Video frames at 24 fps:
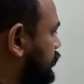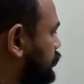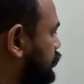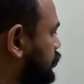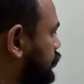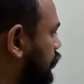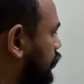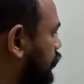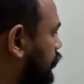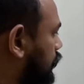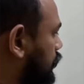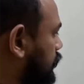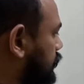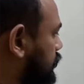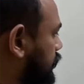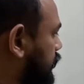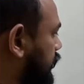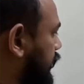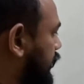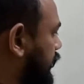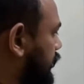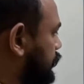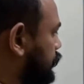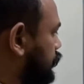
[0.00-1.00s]
all the
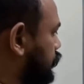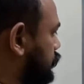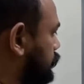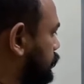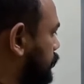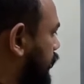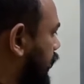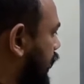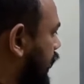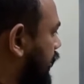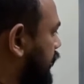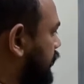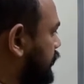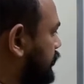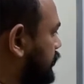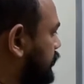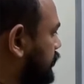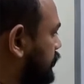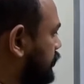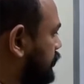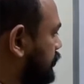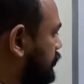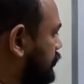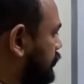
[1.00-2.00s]
k's to
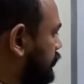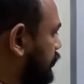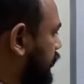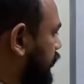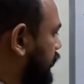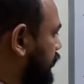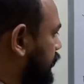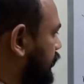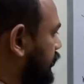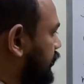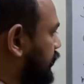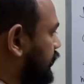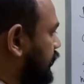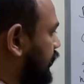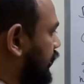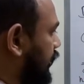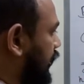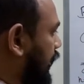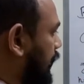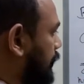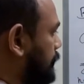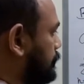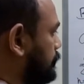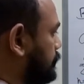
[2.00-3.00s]
n. Okay,
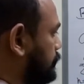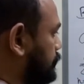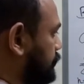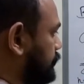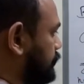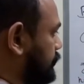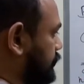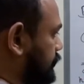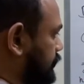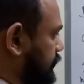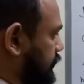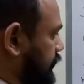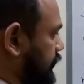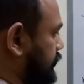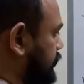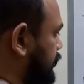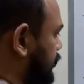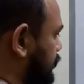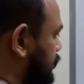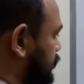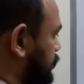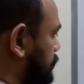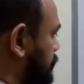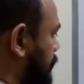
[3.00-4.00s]
it
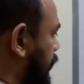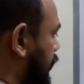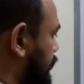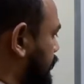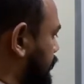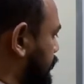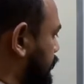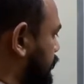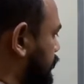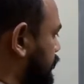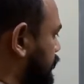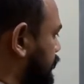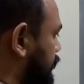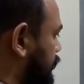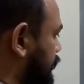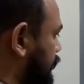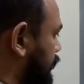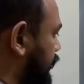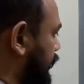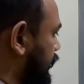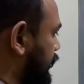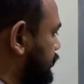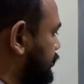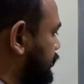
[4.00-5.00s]
doesn't matter. Okay,
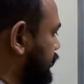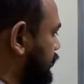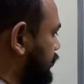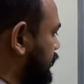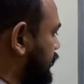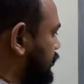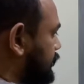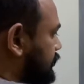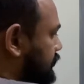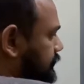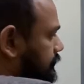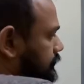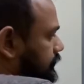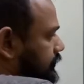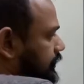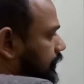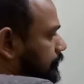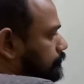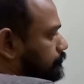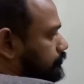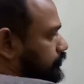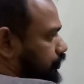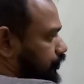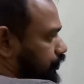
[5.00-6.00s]
it's a
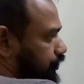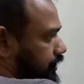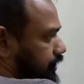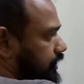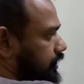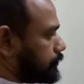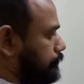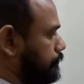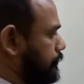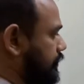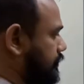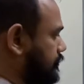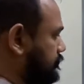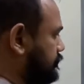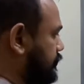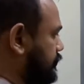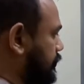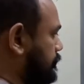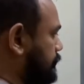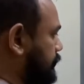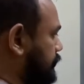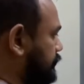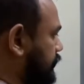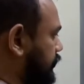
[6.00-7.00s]
sum which is independent from
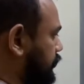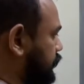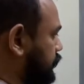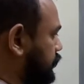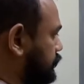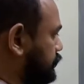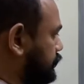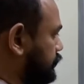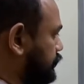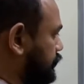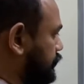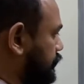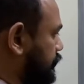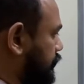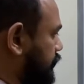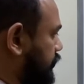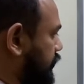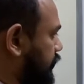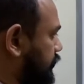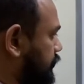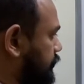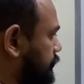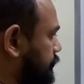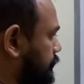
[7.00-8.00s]
the rest of the
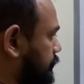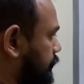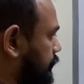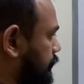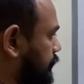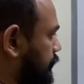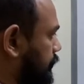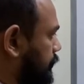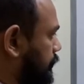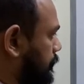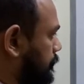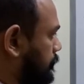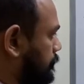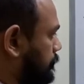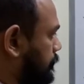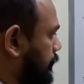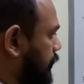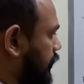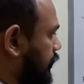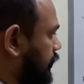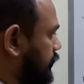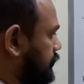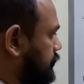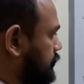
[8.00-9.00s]
other
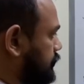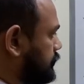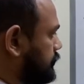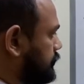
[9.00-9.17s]
part,